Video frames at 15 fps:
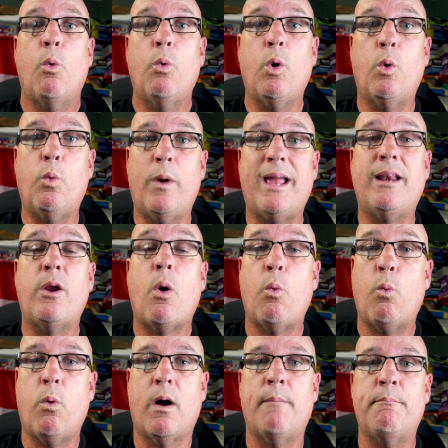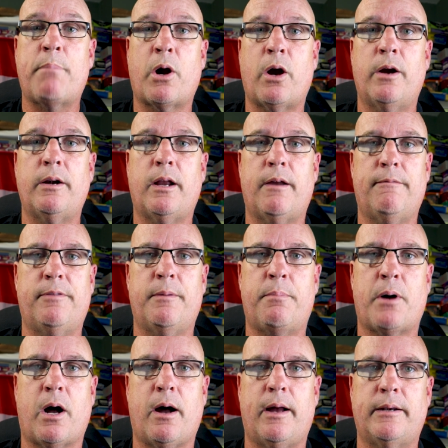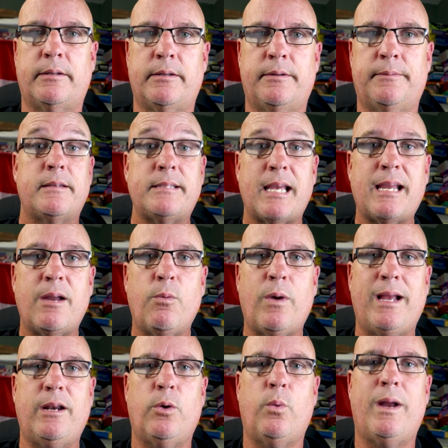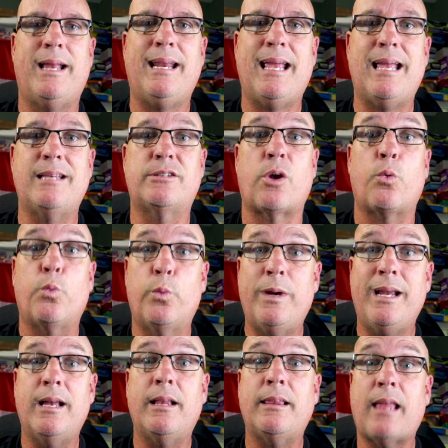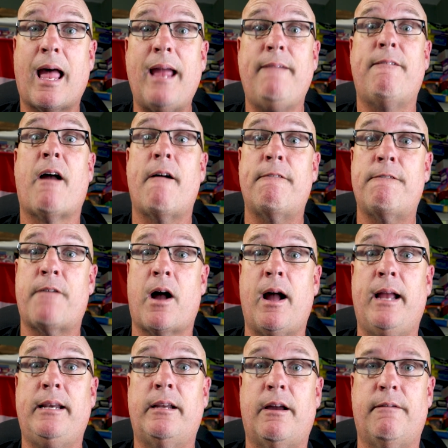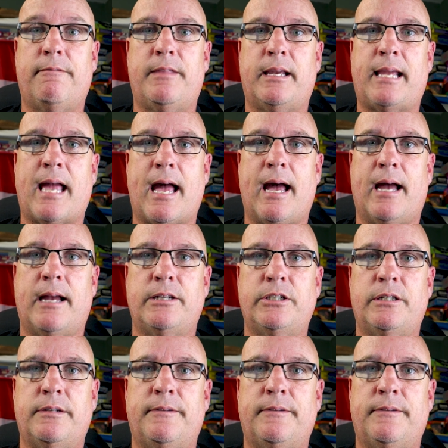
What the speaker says: will win one part of the pot. The second way to win is a real life find of the cache.